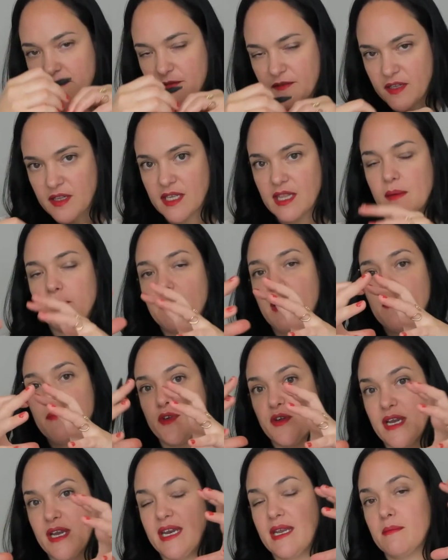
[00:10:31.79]
they're
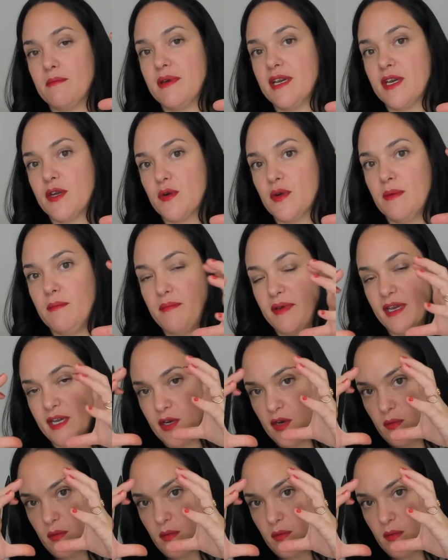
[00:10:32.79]
getting bigger and bigger,